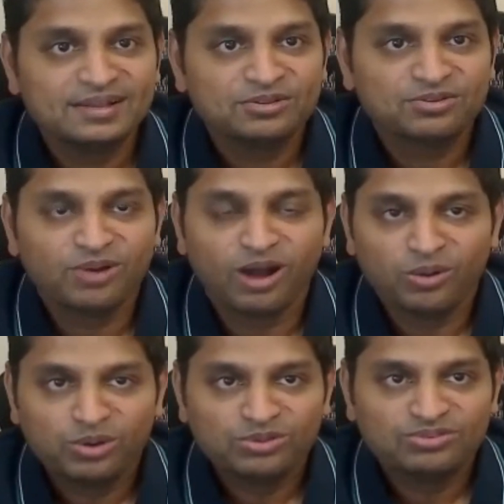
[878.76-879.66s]
So
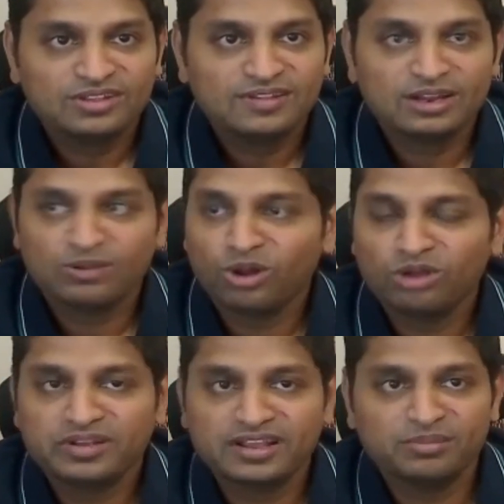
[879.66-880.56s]
how do you see that
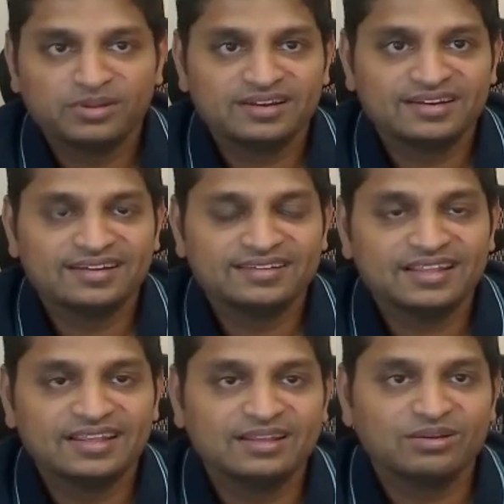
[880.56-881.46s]
evolving? I mean,
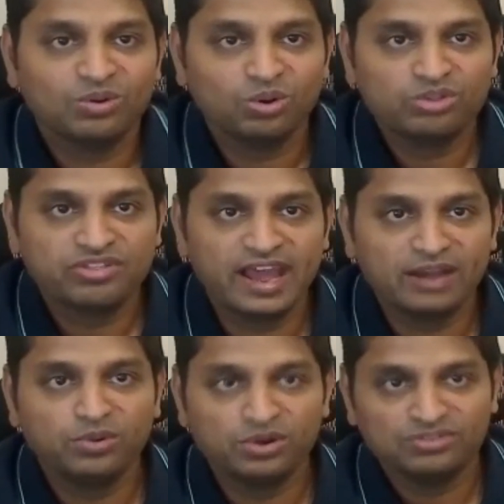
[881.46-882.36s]
the whole
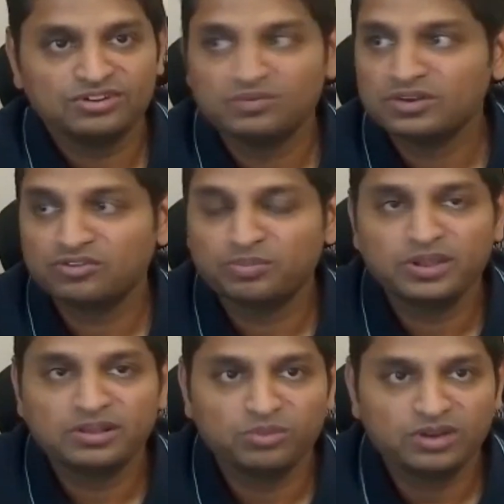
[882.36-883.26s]
chatbot, you said we'll
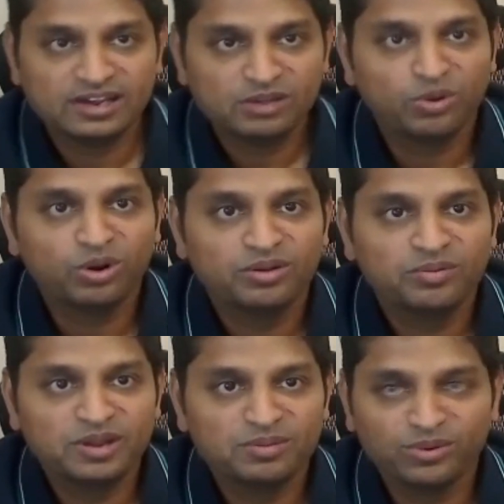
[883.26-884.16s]
speak a
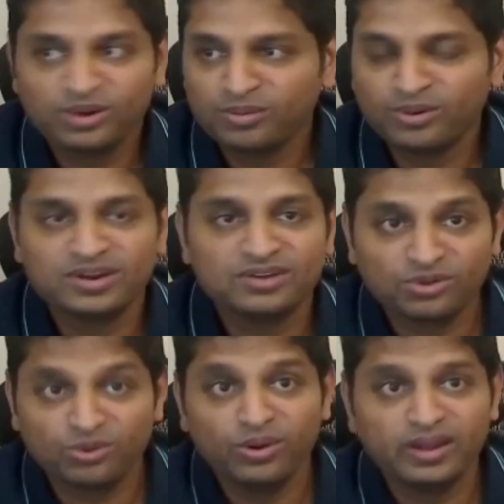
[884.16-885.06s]
bit more about it. So
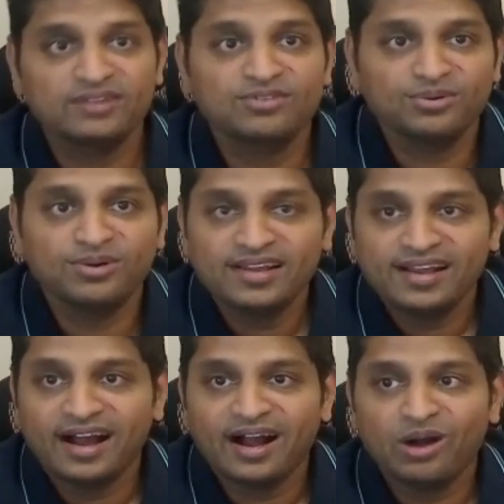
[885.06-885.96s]
go ahead. So
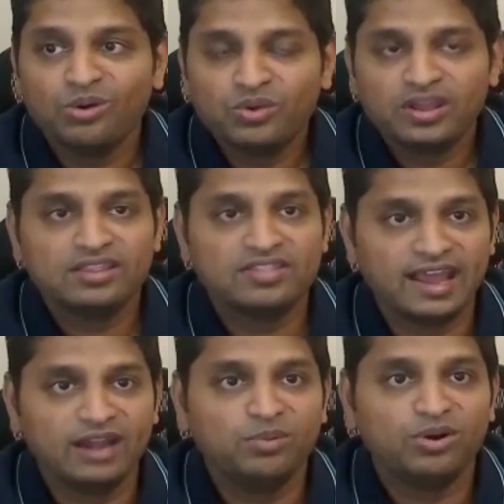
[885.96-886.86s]
how can
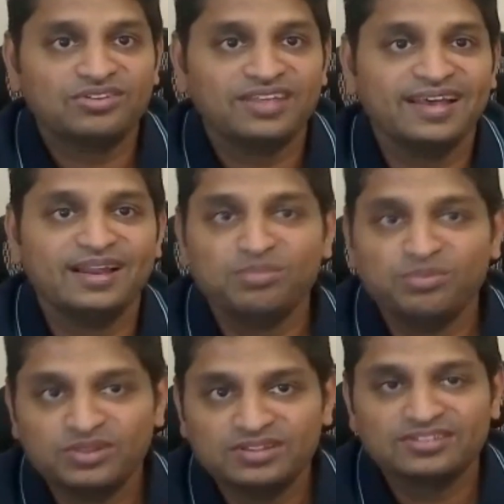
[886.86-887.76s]
chatbots help
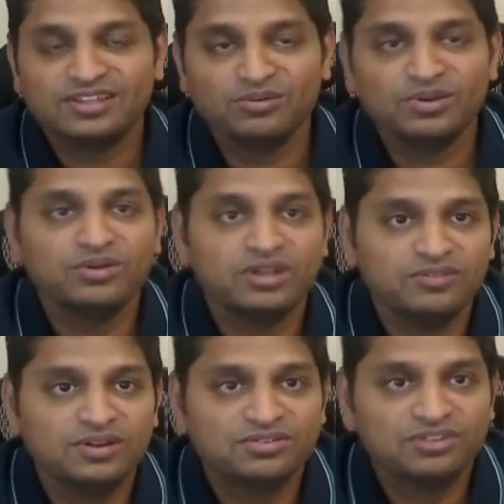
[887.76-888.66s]
with this
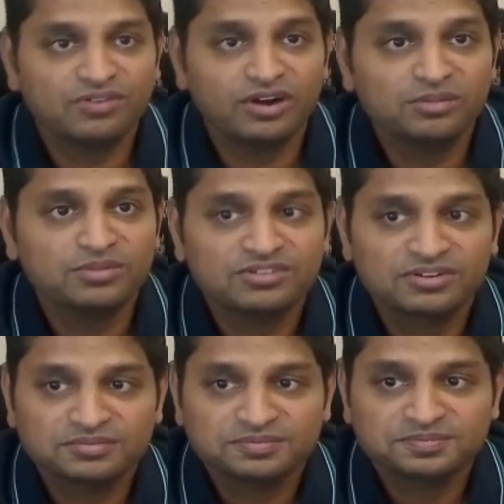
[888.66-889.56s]
evolution of automation?